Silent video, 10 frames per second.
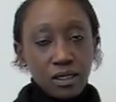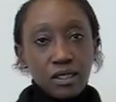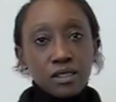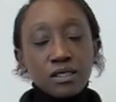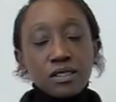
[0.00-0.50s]

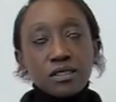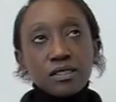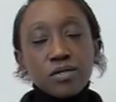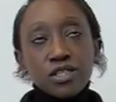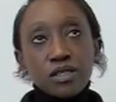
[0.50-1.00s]
In an
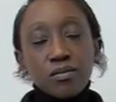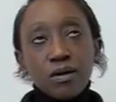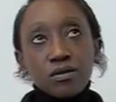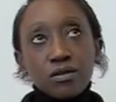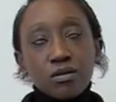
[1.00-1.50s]
exhibition
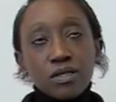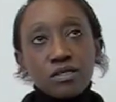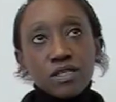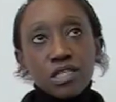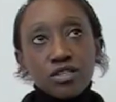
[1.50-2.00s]
about
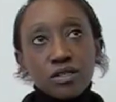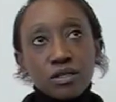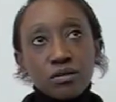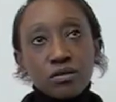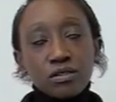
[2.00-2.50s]
globalization
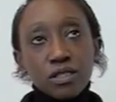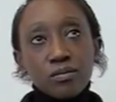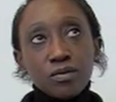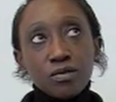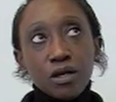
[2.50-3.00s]
and
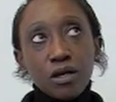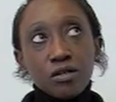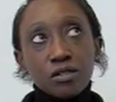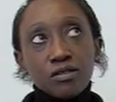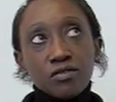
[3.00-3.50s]
contemporary
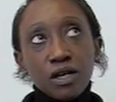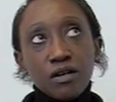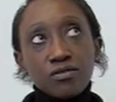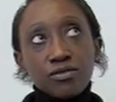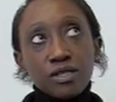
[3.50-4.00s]
art, if I
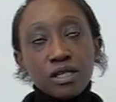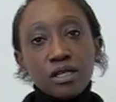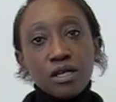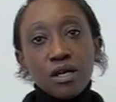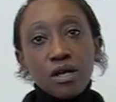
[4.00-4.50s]
have to
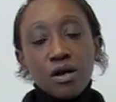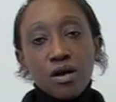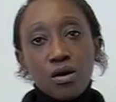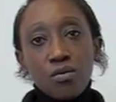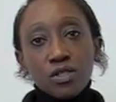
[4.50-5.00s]
say
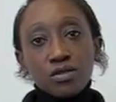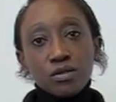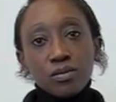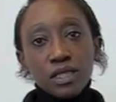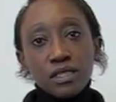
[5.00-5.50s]
what
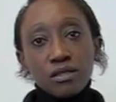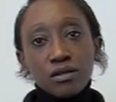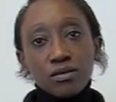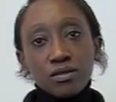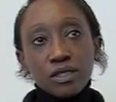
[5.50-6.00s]
should be
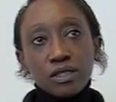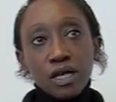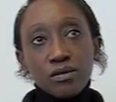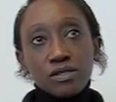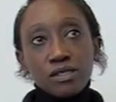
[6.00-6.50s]
included, I
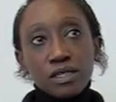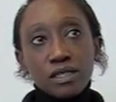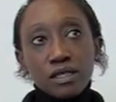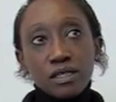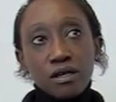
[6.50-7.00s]
will
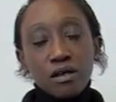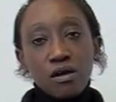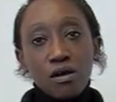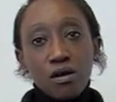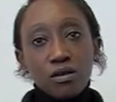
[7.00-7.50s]
say
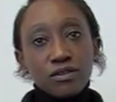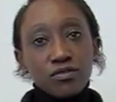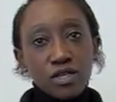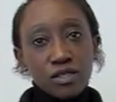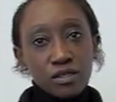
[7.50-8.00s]
all the
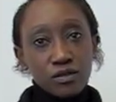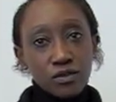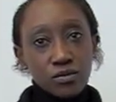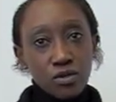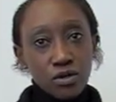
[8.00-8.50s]
voices of
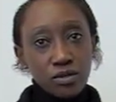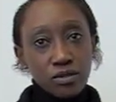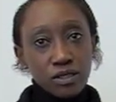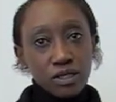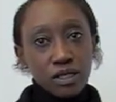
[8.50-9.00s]
the world